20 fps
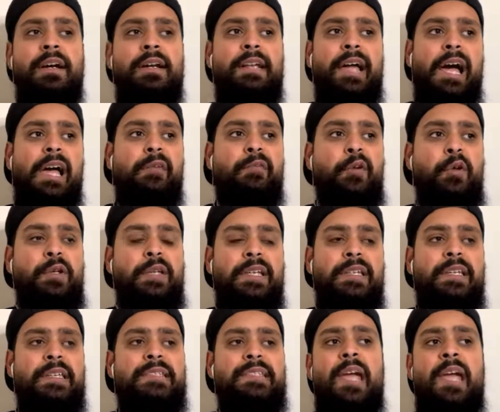Like, if you did
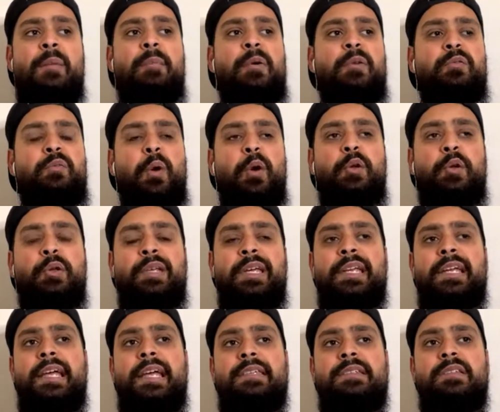the same as what you did
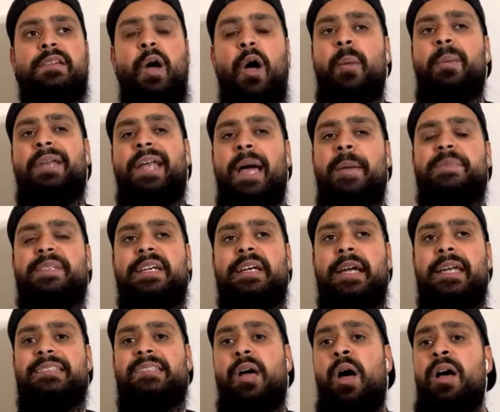against RB Leipzig,
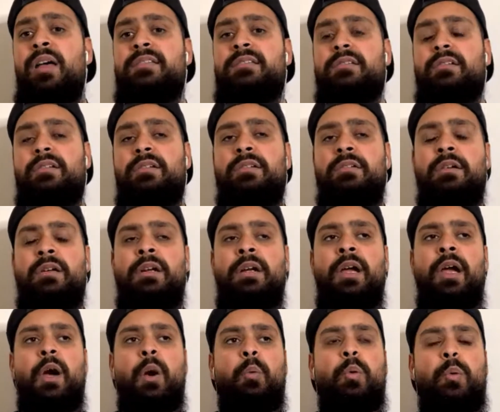against Arsenal,
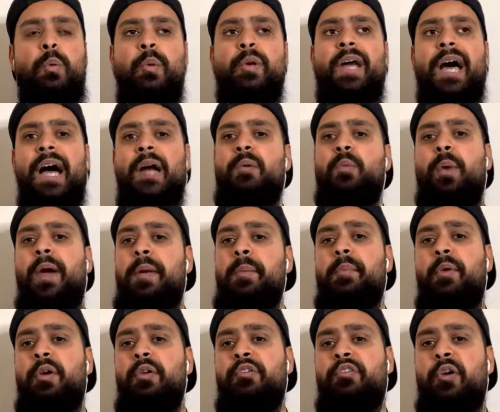we would have had way
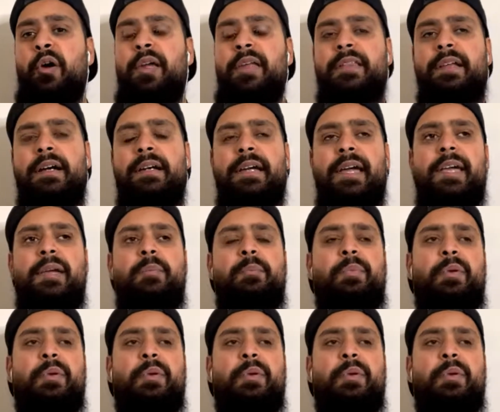more joy in that game.